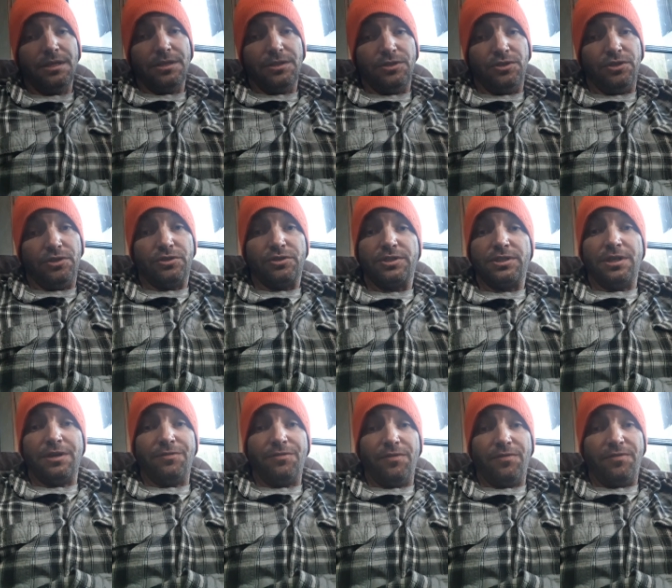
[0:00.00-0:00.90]
do
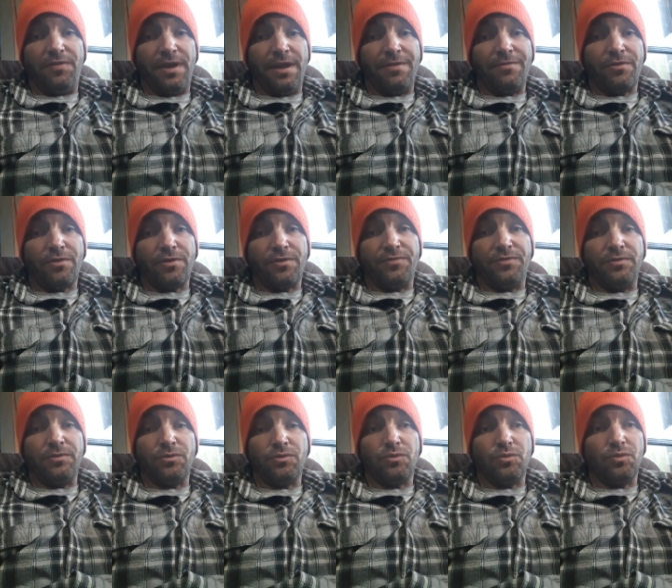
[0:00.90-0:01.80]
yourself a favor if
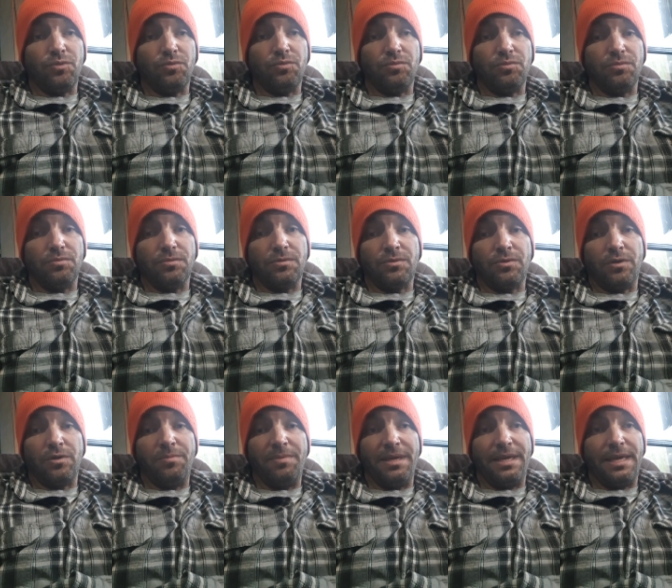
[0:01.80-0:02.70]
you
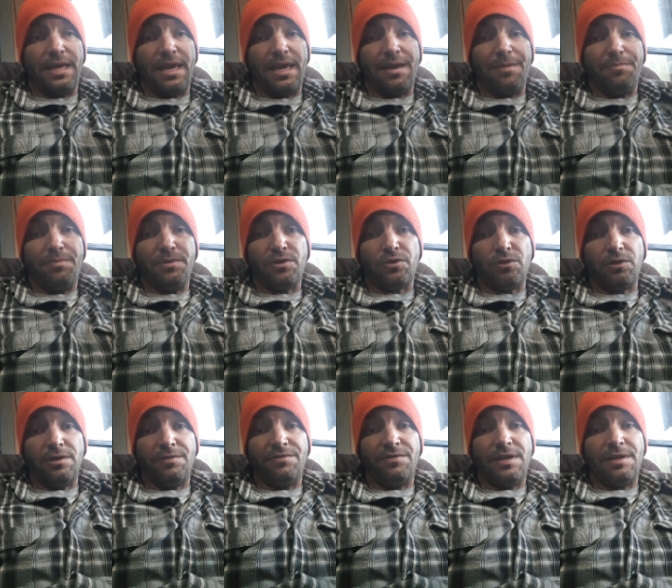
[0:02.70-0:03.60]
going to be camping or
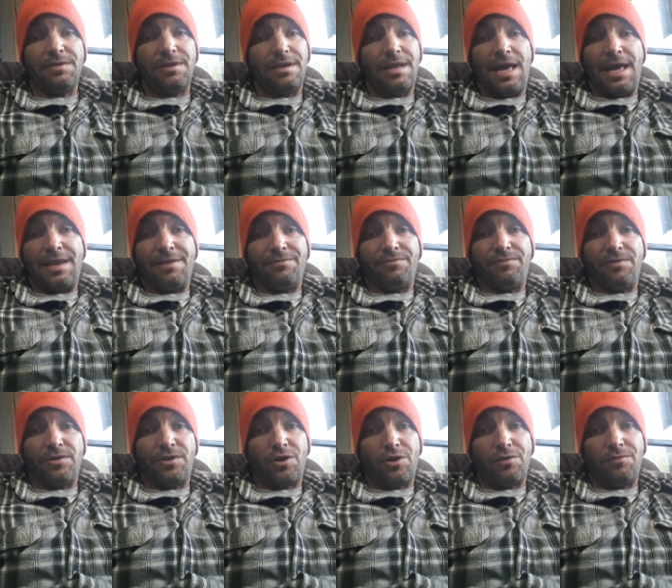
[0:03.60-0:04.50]
living at an
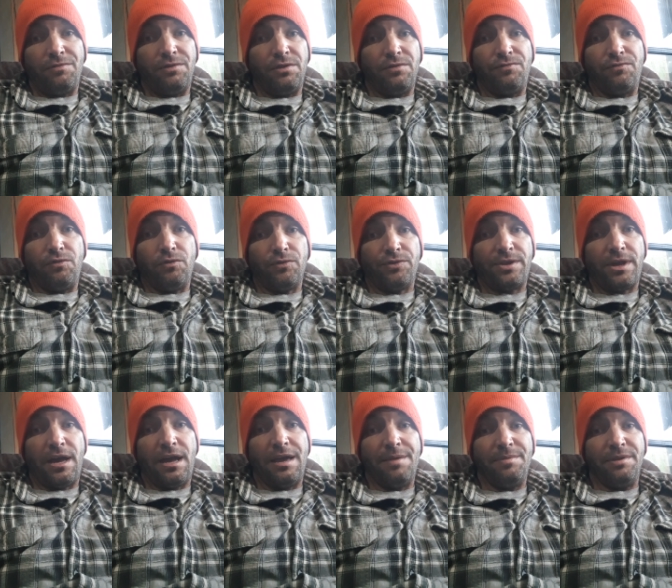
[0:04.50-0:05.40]
RV full
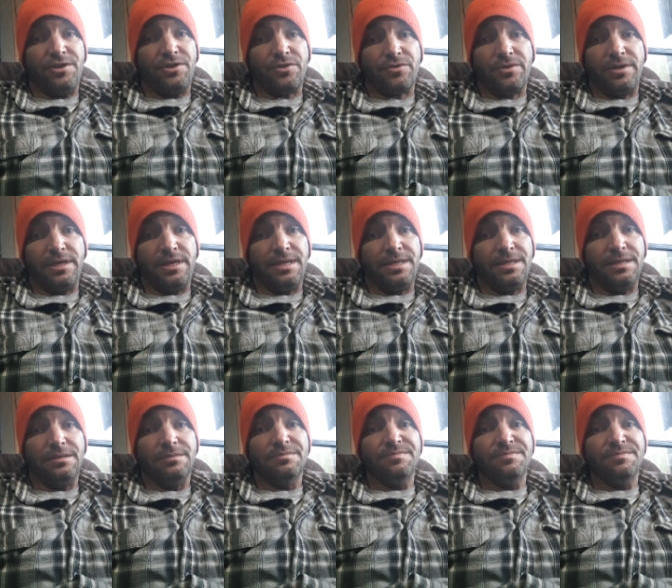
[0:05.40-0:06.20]
time and you're in